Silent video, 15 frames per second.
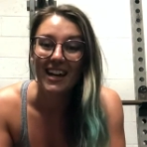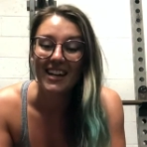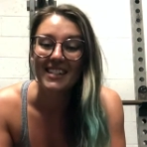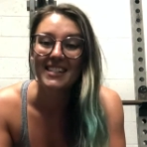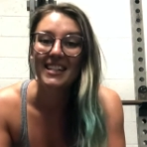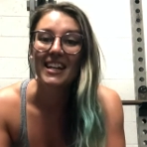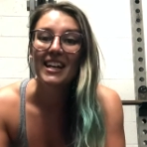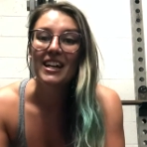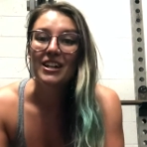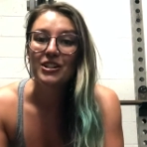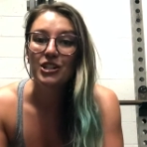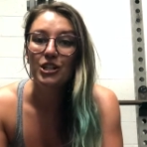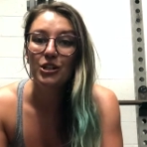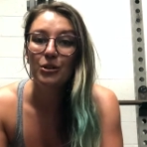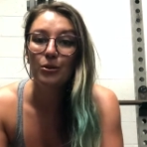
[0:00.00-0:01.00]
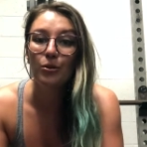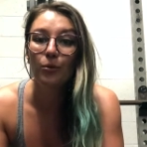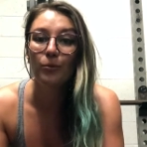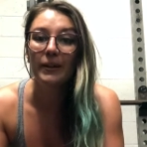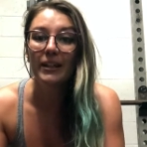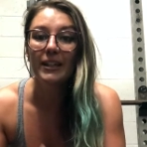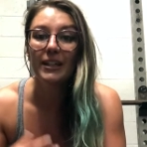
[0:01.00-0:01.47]
us to
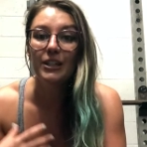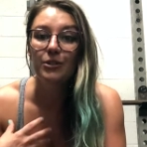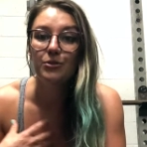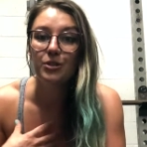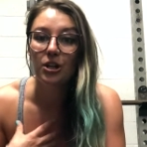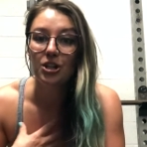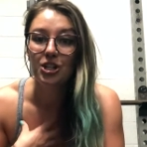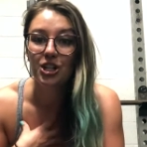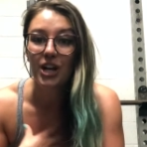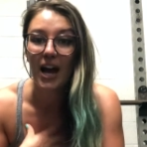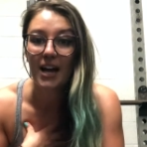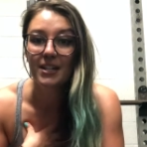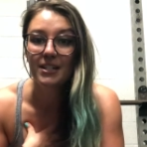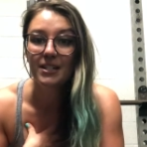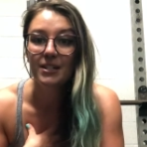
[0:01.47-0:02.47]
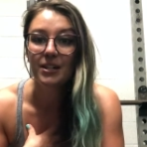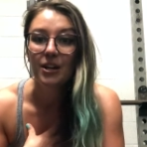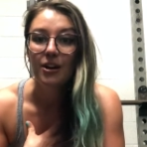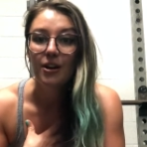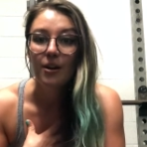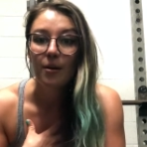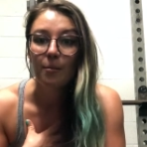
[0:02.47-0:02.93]
really use our chest
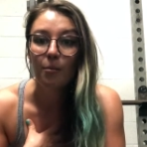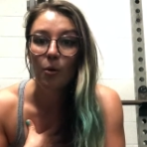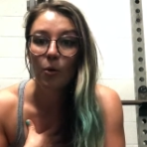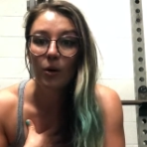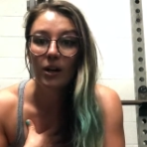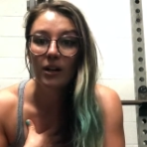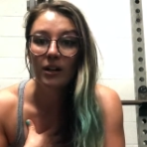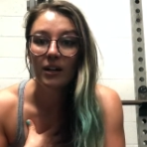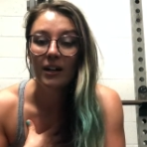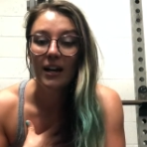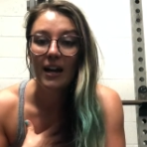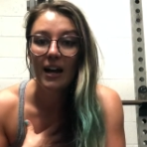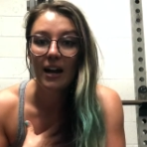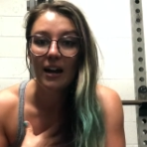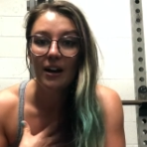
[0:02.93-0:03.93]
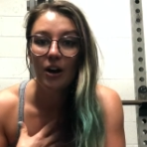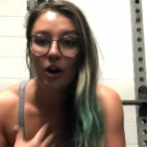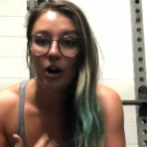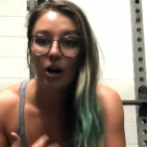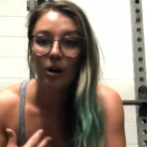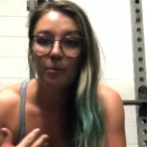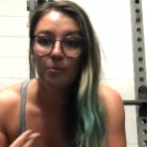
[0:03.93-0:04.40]
more in
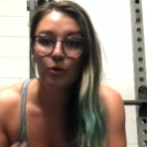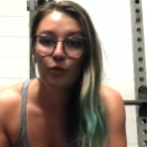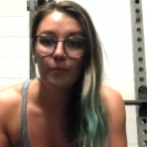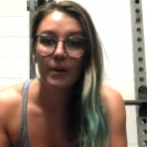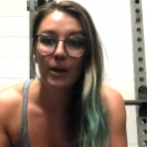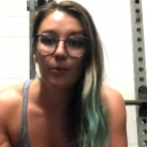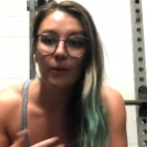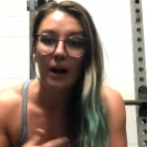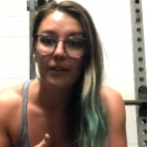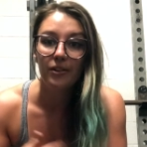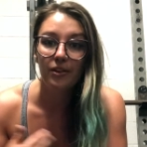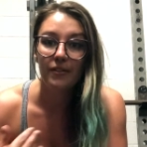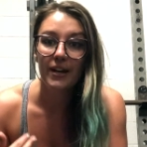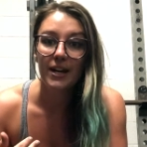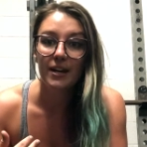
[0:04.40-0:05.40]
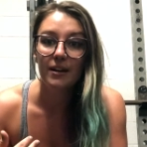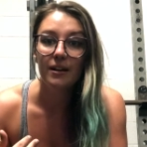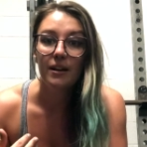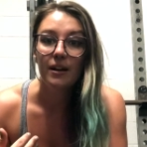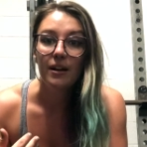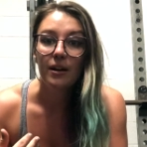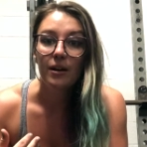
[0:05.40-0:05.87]
our movement rather than
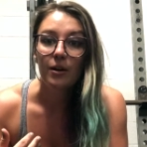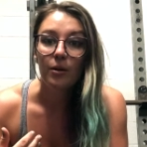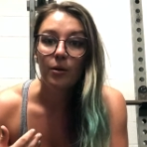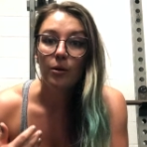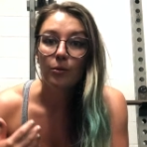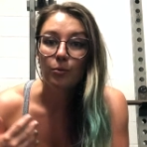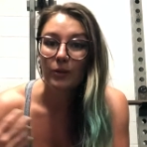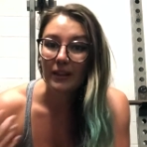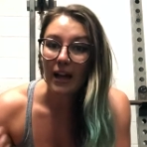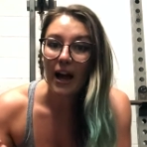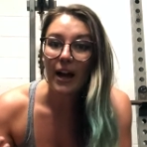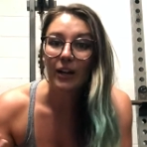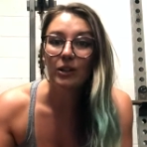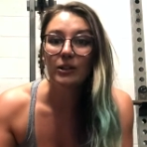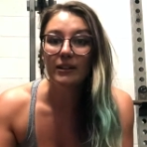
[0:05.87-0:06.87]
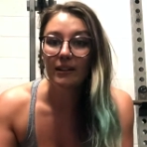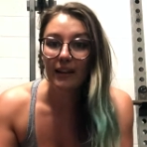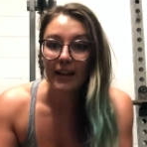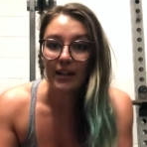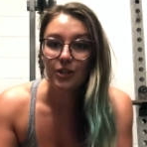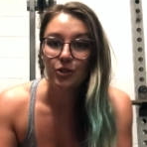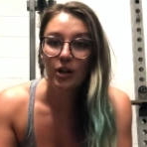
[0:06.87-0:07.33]
relying on
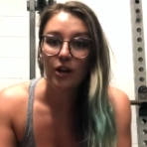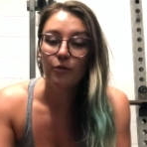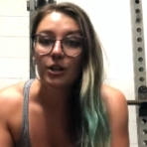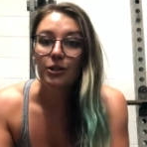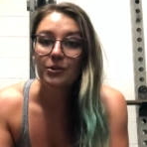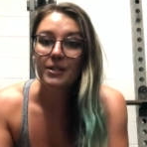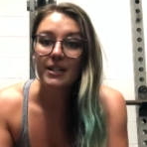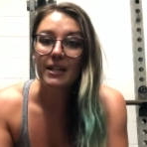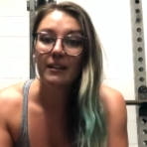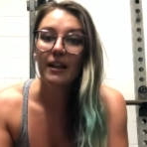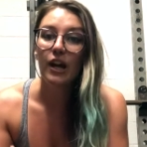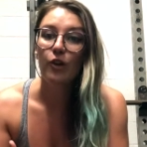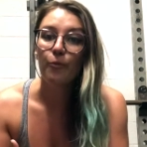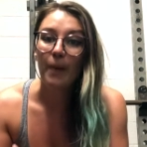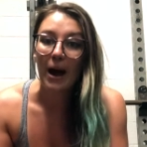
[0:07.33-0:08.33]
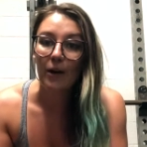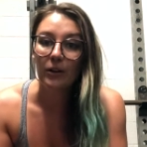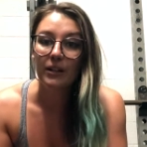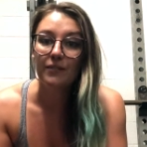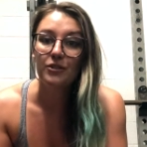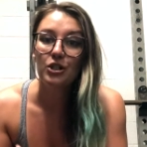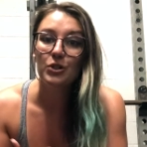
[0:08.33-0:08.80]
leg drive. You'll see a lot of
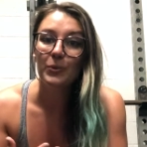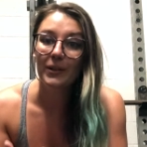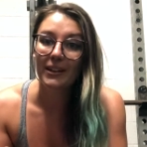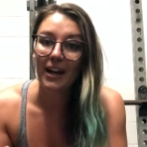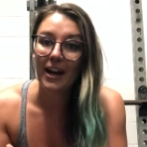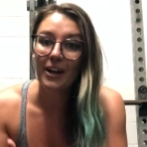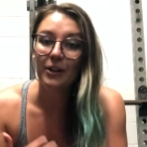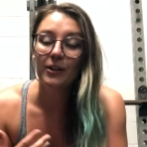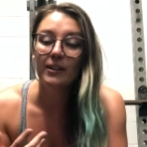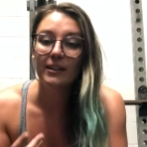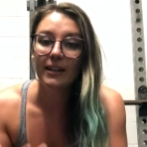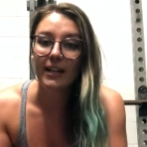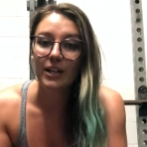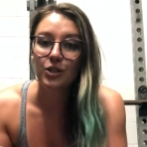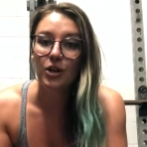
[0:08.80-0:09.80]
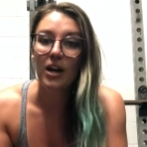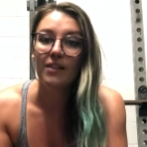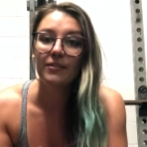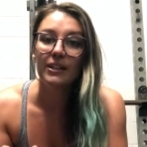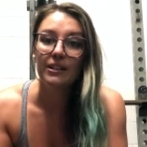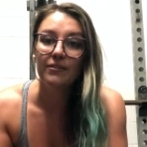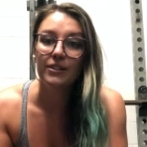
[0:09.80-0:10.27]
powerlifters relying on leg drive
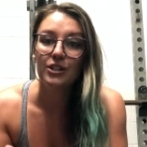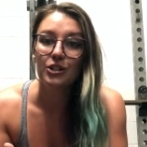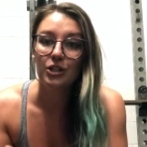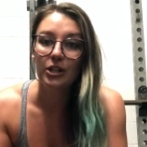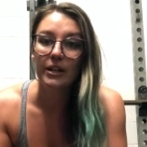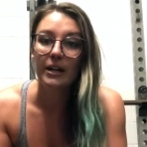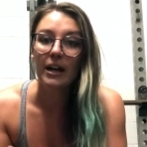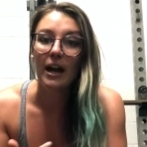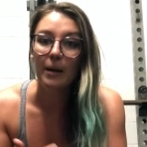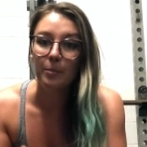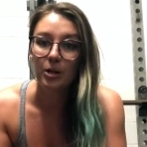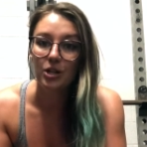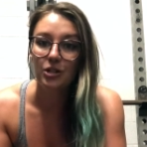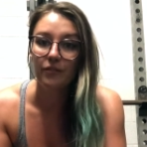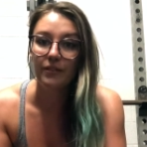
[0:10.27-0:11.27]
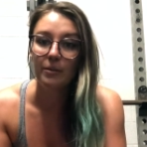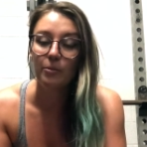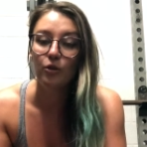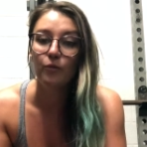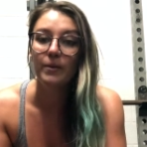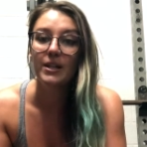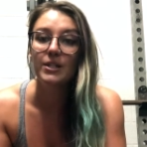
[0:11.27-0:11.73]
even during hypertrophy
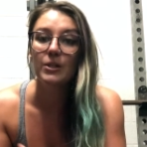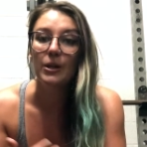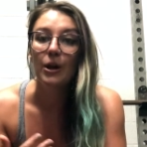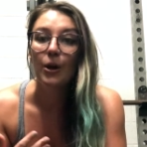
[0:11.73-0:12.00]
movements.